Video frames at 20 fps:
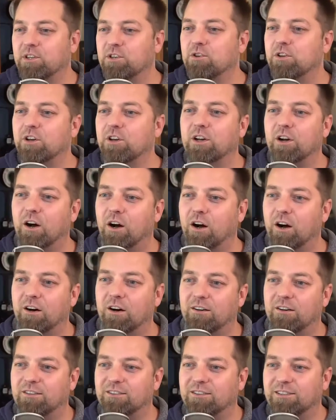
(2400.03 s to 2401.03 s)
can
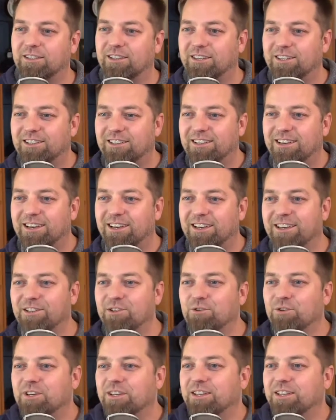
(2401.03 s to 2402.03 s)
call, and
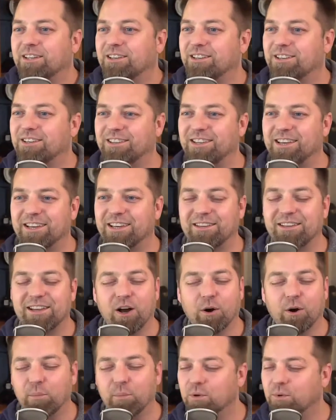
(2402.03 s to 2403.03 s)
they can
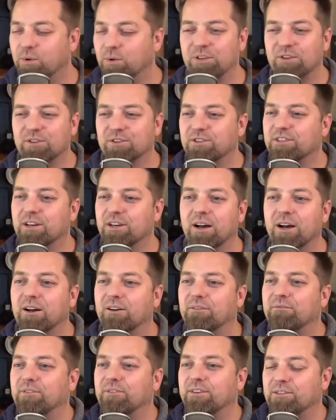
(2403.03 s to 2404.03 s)
help you with your
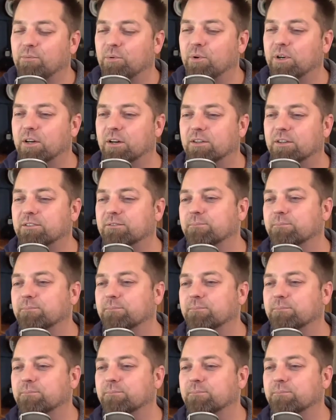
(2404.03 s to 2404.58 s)
stuff. It's pretty awesome.